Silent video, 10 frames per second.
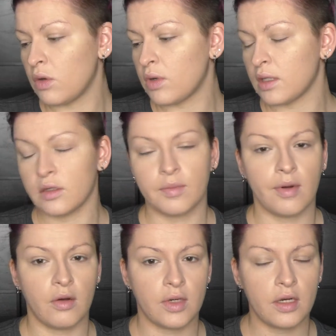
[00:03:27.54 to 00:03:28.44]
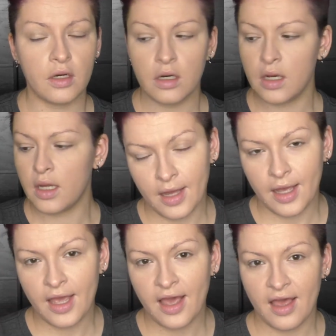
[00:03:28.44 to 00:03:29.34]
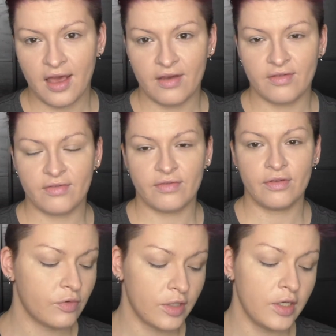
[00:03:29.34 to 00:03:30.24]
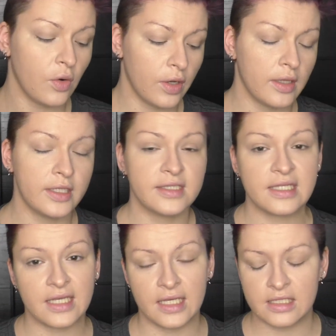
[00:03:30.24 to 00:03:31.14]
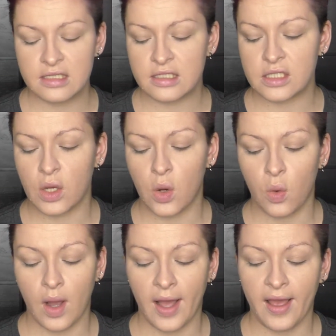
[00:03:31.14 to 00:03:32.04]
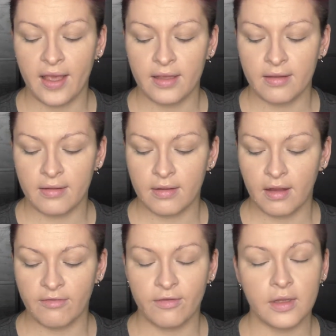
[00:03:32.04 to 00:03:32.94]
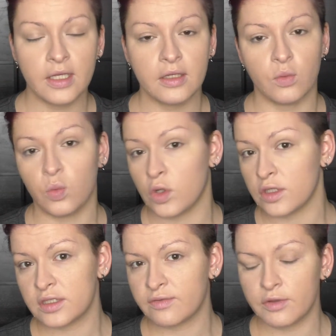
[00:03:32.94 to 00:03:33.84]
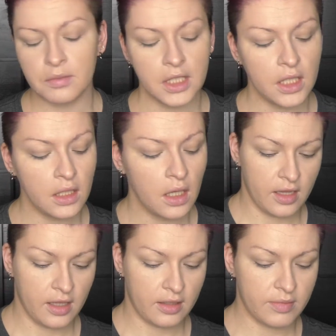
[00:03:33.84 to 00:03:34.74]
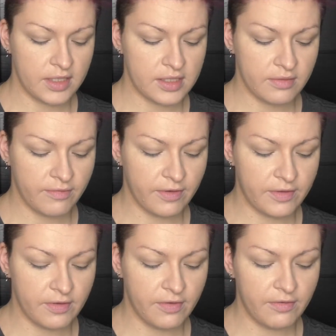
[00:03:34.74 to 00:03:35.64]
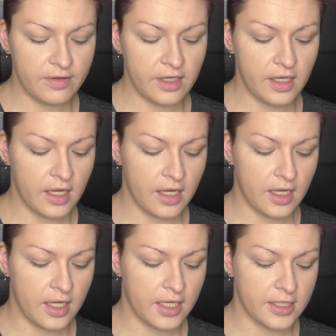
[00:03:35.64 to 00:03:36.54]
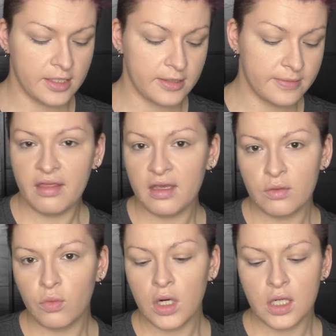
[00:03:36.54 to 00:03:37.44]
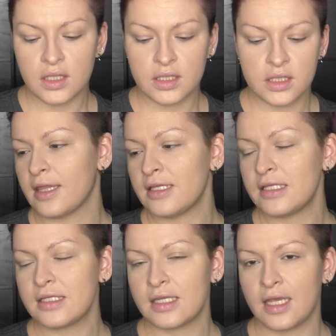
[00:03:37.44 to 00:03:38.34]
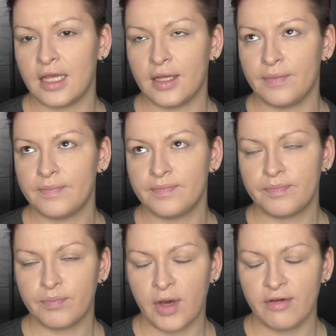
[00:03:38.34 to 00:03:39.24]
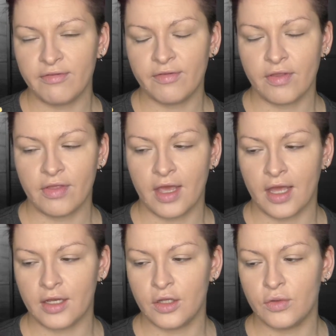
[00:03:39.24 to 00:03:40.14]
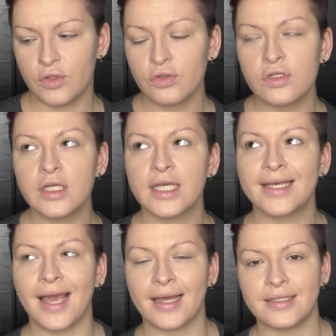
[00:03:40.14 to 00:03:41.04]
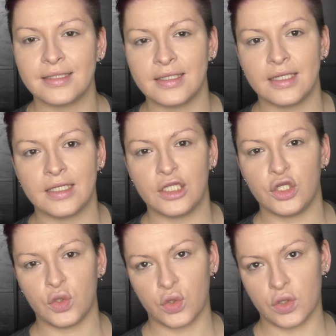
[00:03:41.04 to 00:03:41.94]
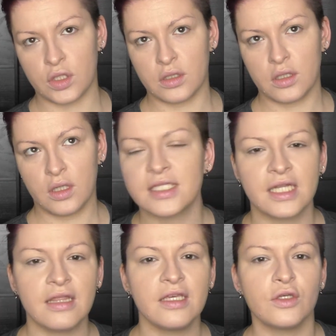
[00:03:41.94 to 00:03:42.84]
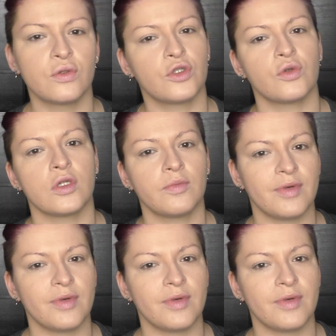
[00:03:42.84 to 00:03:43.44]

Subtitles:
No Color Powder. I have pretty oily skin, so I feel like it works for me. I like mix it 50-50, and I think it works. This is a puff that you usually get in your... It's not the usual